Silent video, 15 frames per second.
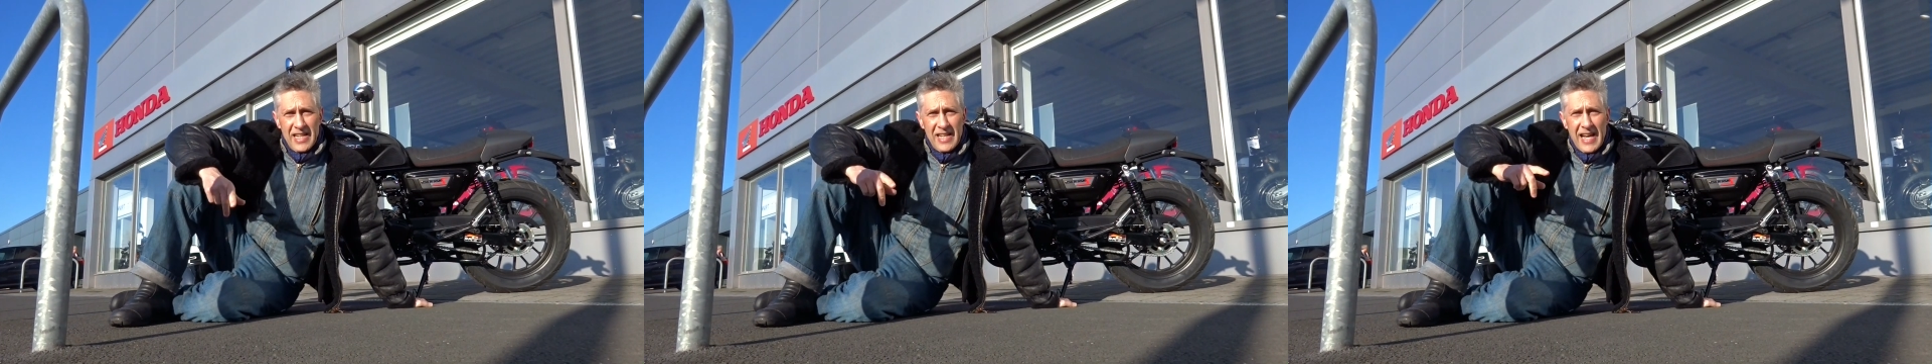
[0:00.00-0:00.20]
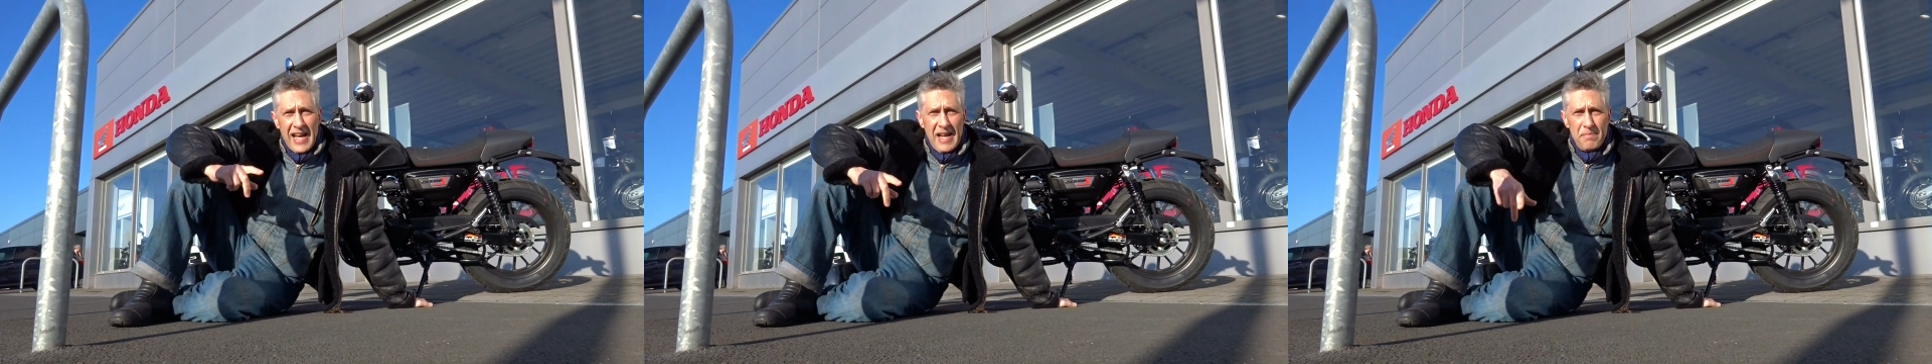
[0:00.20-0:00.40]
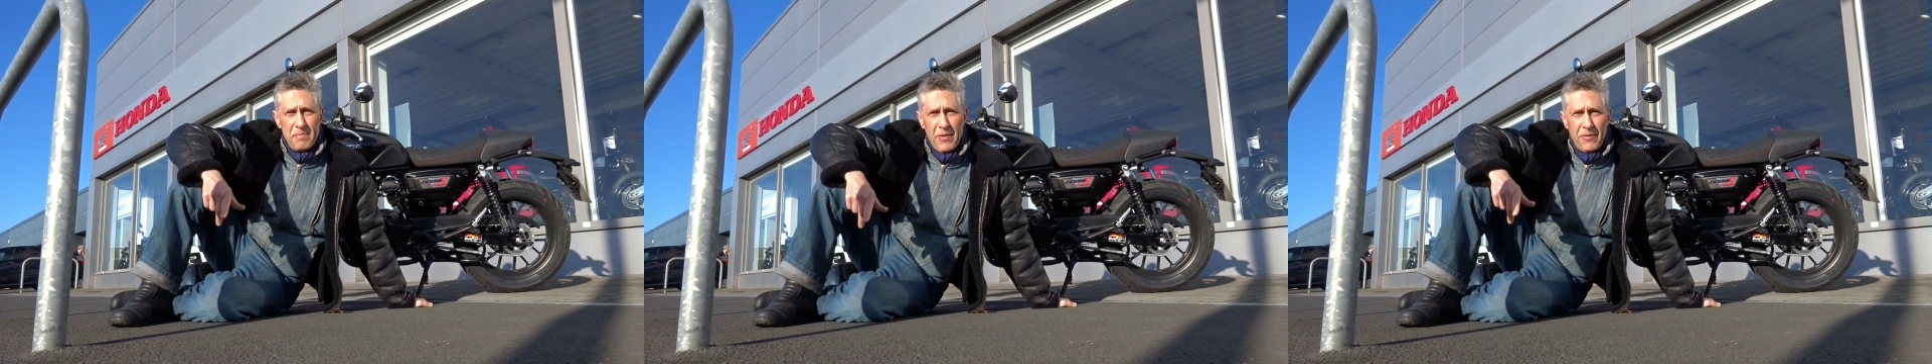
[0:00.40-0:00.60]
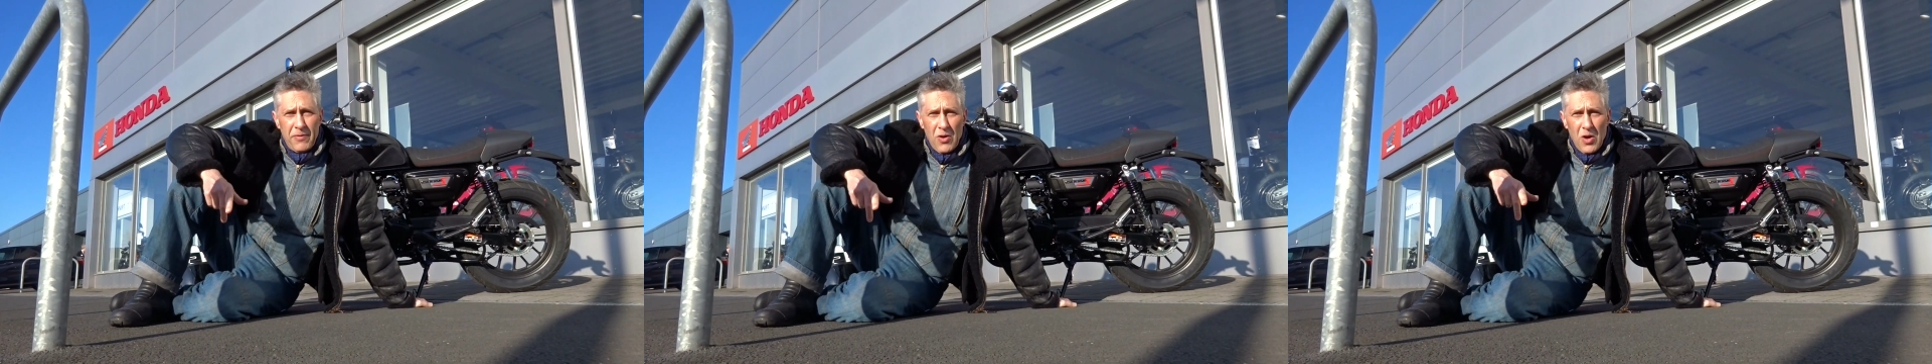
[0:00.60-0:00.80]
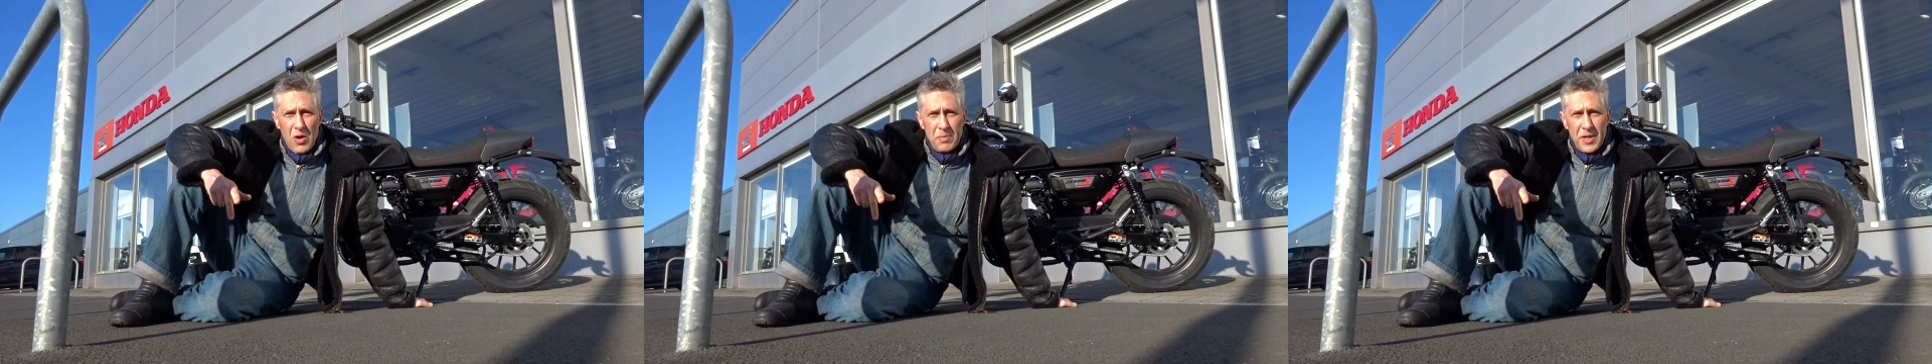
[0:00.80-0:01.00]
and
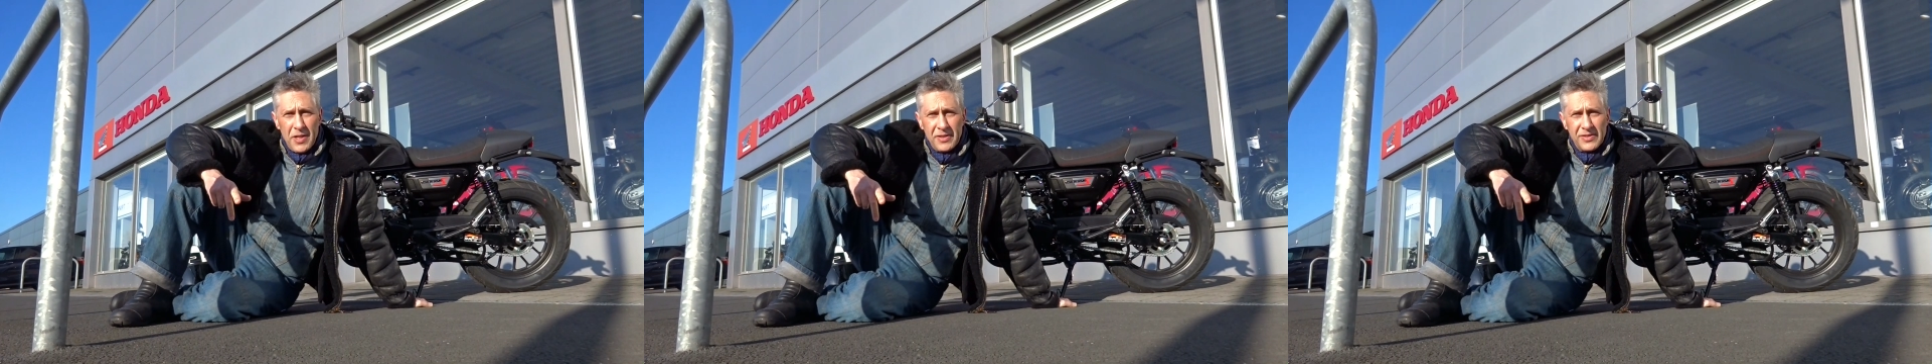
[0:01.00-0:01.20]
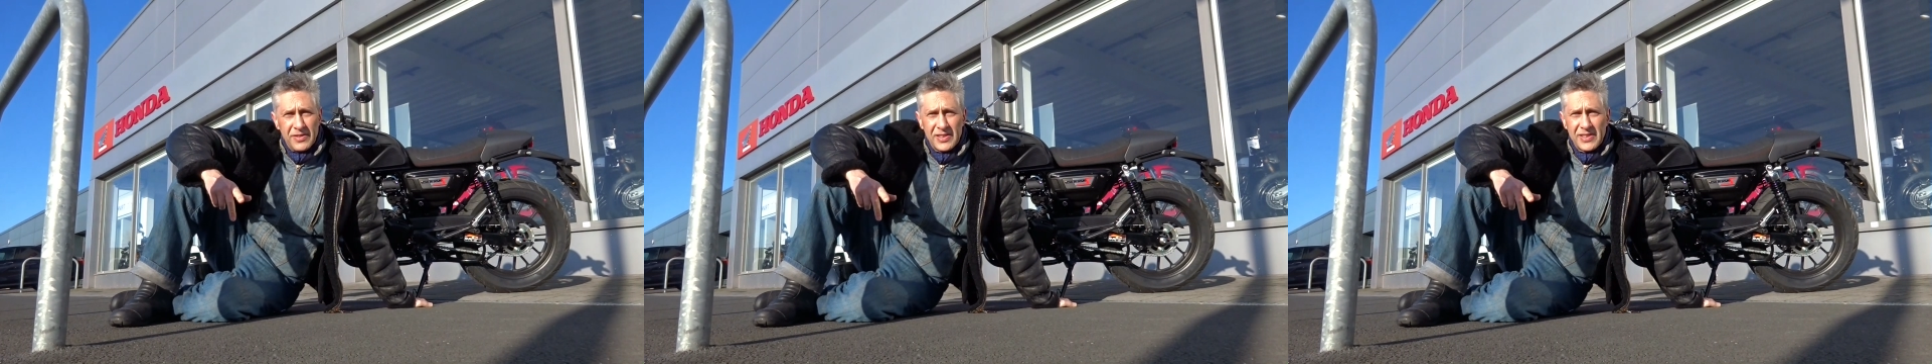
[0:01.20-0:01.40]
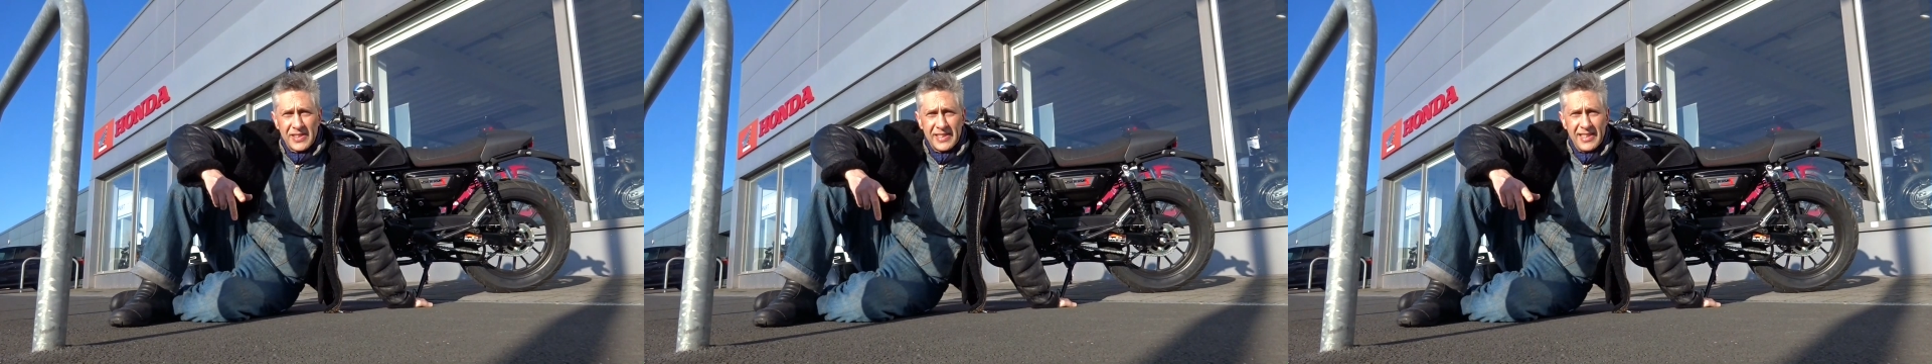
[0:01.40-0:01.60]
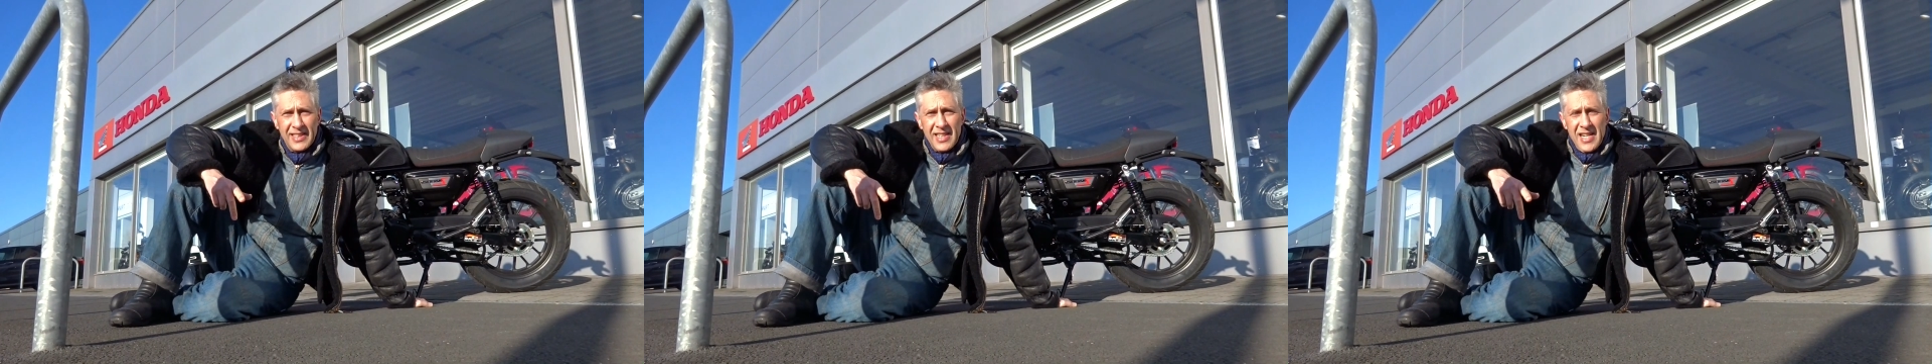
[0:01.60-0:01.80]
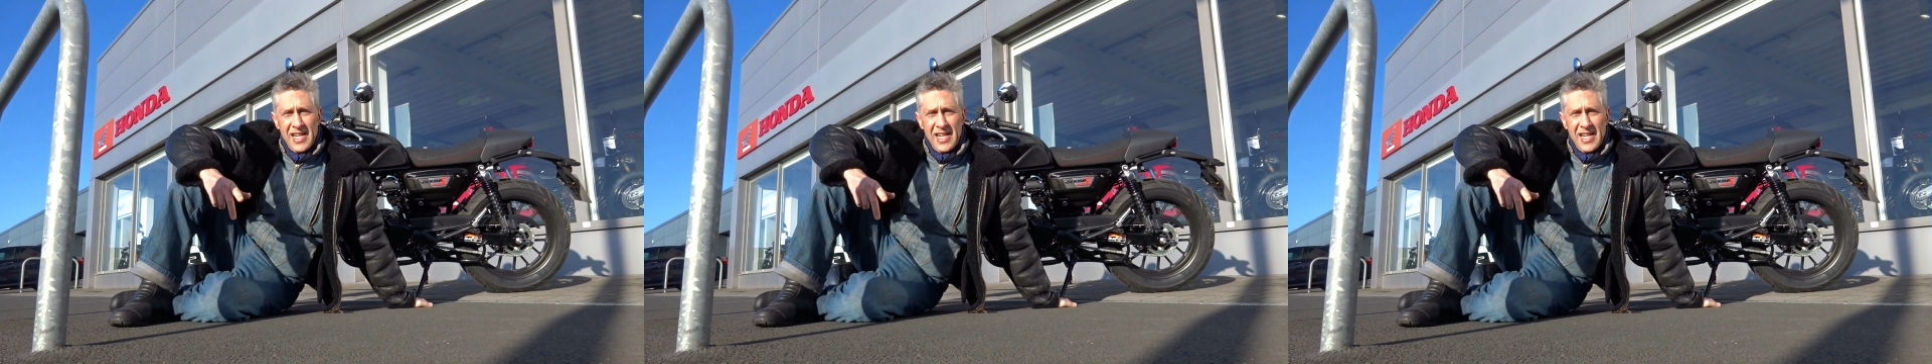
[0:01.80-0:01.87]
performance,